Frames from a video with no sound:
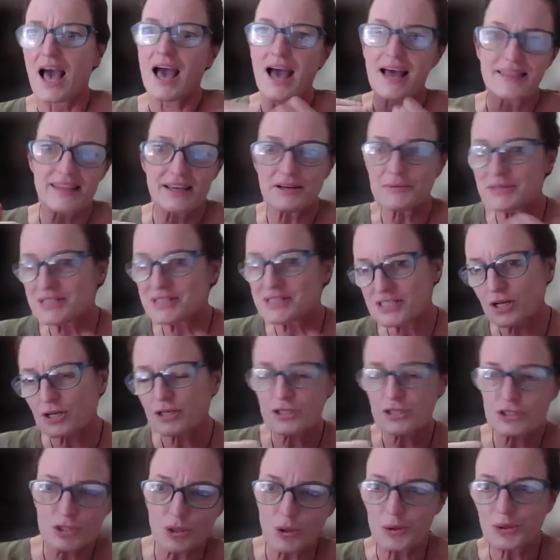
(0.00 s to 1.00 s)
And then we
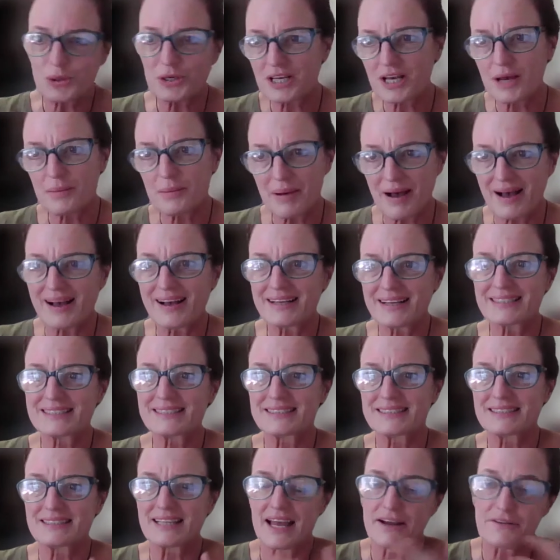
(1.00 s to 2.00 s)
started talking about
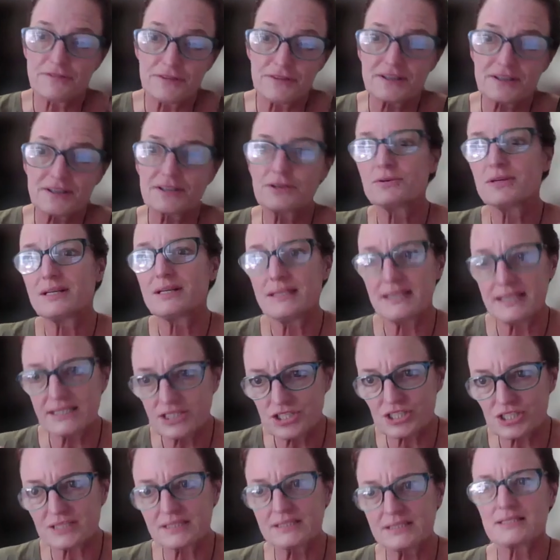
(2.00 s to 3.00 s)
African
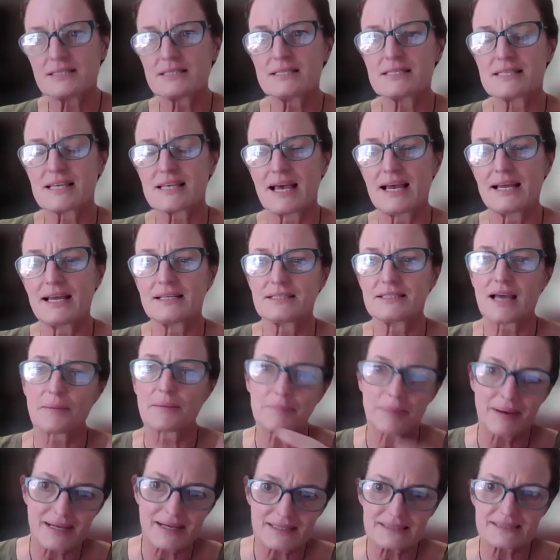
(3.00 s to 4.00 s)
religions and
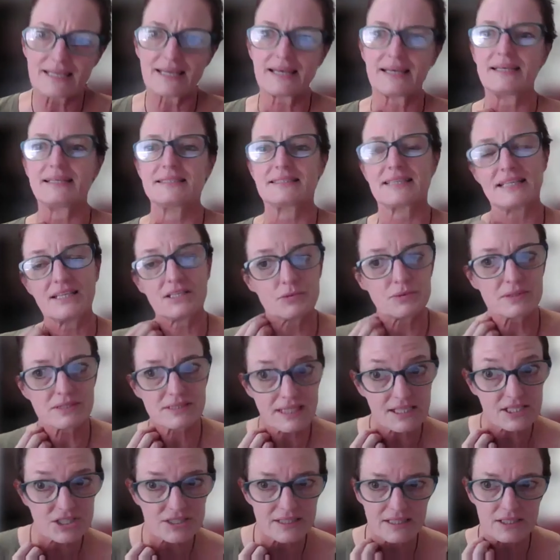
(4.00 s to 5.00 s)
apartheid, and it was
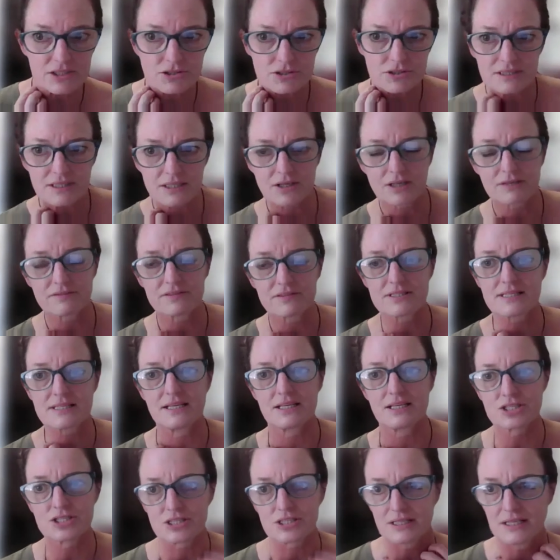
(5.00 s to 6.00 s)
such an interesting
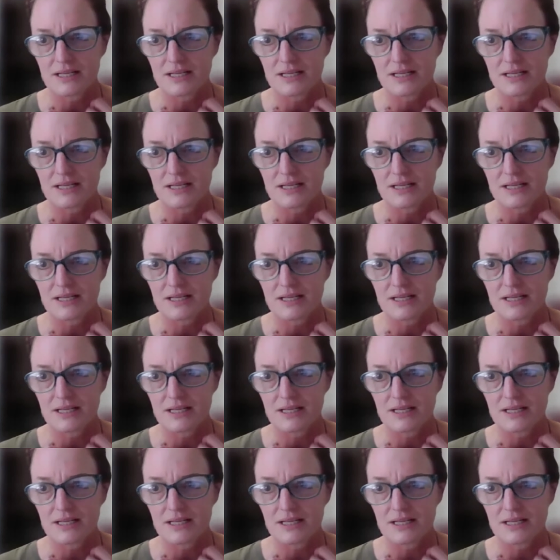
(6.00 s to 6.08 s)
conversation.